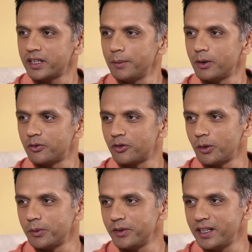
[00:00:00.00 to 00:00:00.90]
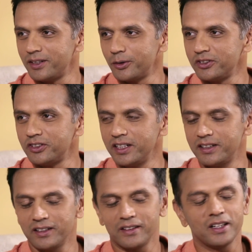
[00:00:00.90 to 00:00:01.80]
came out from and where it
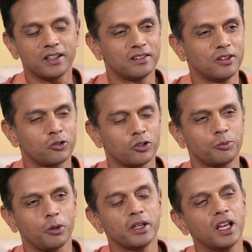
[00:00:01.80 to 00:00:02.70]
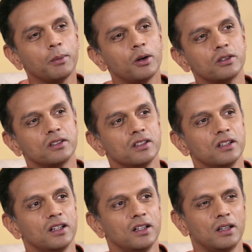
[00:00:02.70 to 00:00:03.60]
originated. I think it probably came out
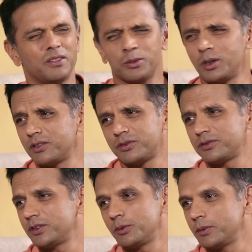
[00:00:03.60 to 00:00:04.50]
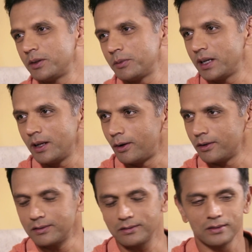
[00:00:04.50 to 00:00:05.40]
after one of my
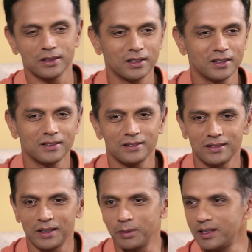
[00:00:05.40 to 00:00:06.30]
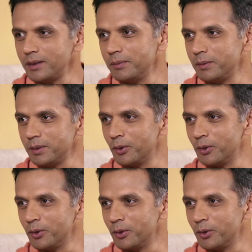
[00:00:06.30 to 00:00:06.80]
long, typically maybe